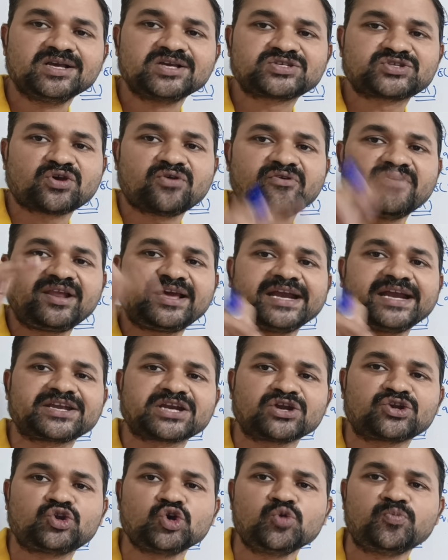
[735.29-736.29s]
So we will
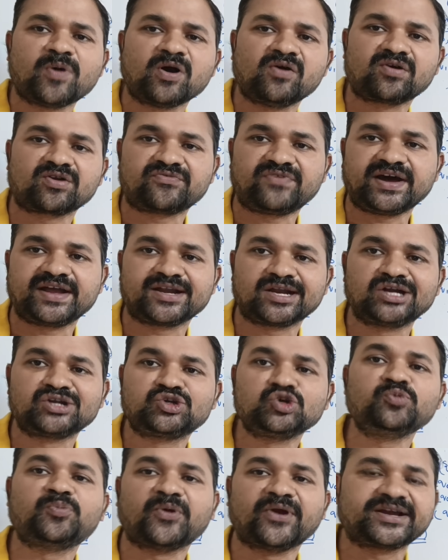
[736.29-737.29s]
get two power one,
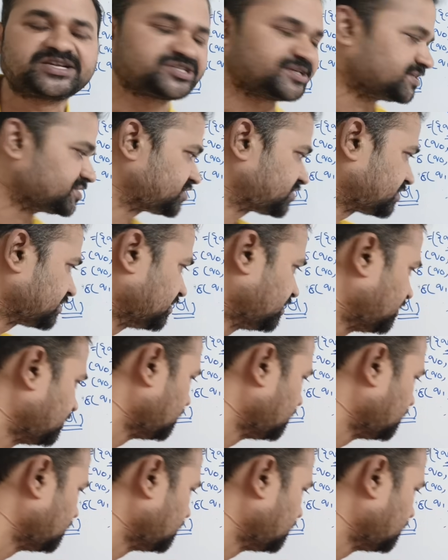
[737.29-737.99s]
two productions.